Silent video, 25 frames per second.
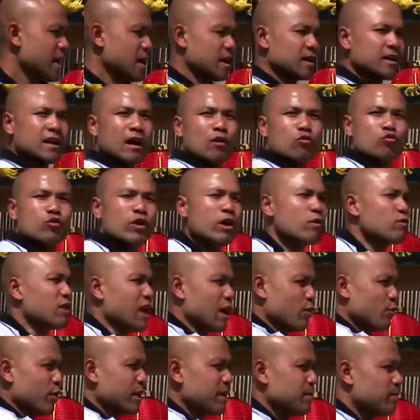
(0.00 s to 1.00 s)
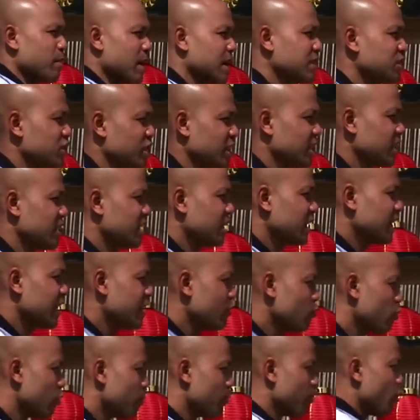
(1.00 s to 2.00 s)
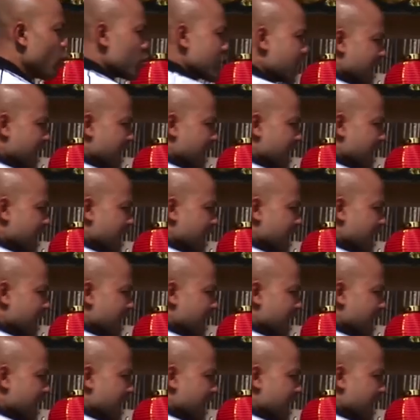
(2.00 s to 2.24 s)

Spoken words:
Now real life, when he's punching, he will pull the